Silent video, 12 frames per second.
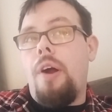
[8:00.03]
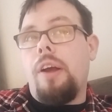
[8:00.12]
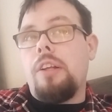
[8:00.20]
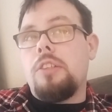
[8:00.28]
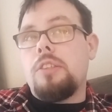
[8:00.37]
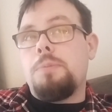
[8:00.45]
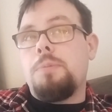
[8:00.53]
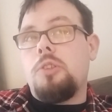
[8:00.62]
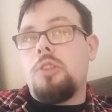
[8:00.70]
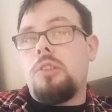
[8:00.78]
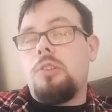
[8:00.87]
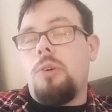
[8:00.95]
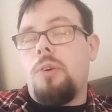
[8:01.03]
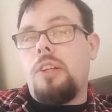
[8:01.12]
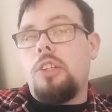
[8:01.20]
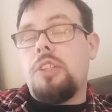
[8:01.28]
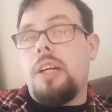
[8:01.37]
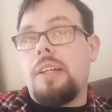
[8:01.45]
I'm gonna throw on
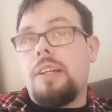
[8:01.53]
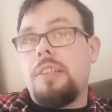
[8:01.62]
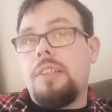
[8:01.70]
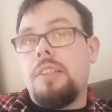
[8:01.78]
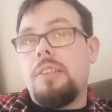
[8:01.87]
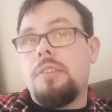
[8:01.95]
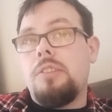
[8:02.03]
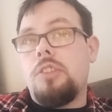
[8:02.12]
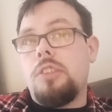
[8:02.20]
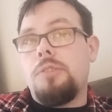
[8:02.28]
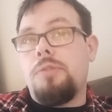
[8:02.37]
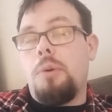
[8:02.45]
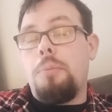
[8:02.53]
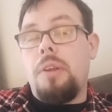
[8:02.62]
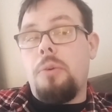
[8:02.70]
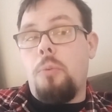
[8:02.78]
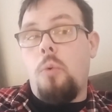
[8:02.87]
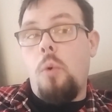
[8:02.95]
the jacket just for a
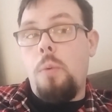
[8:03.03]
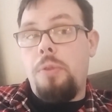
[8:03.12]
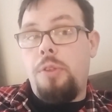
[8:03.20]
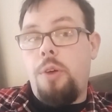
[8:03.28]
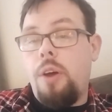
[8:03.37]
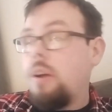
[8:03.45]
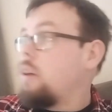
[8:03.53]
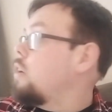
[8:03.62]
bit of warmth.